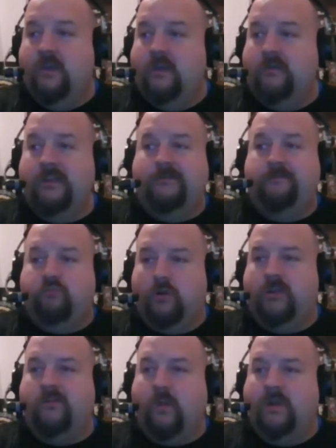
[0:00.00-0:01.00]
Chris
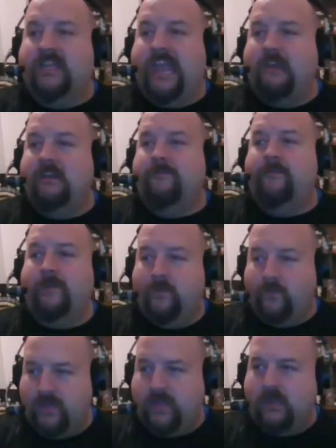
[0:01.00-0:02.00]
Brooks, 1 carry for
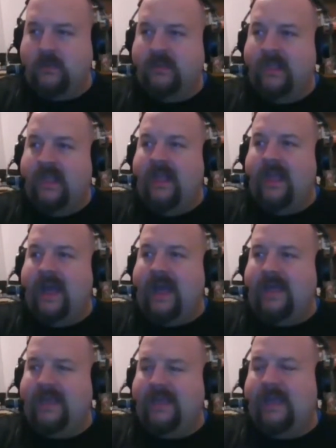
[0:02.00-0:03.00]
3 yards.
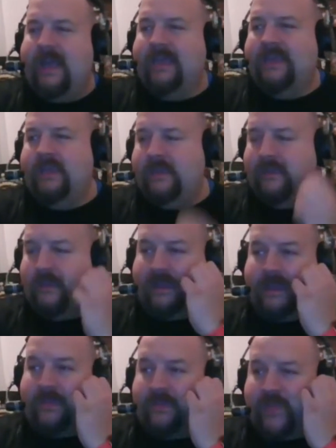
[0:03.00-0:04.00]
I
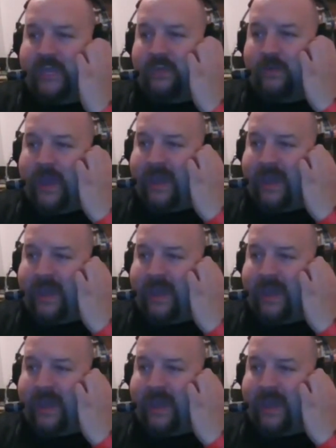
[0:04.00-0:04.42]
think you